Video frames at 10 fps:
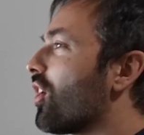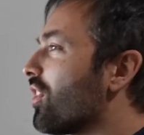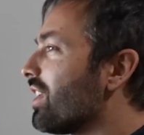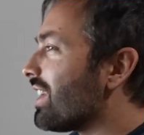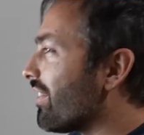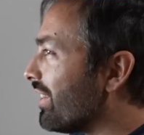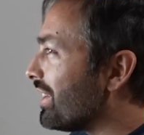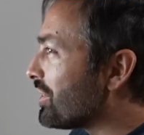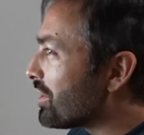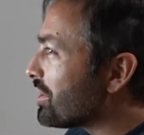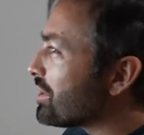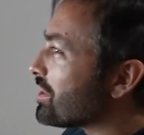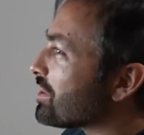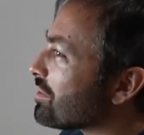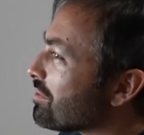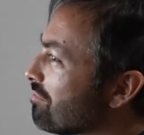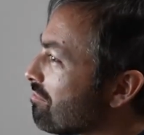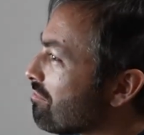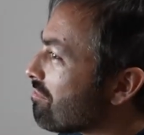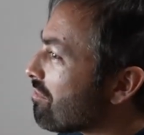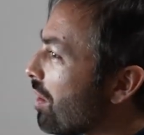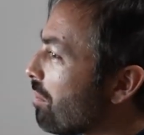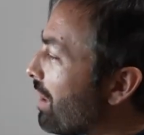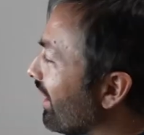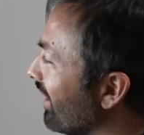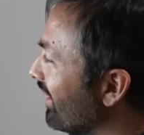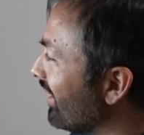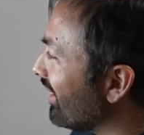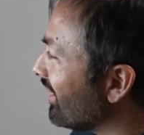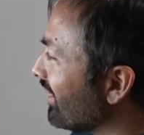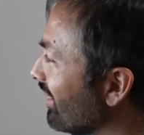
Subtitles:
Are the definitions a bad idea?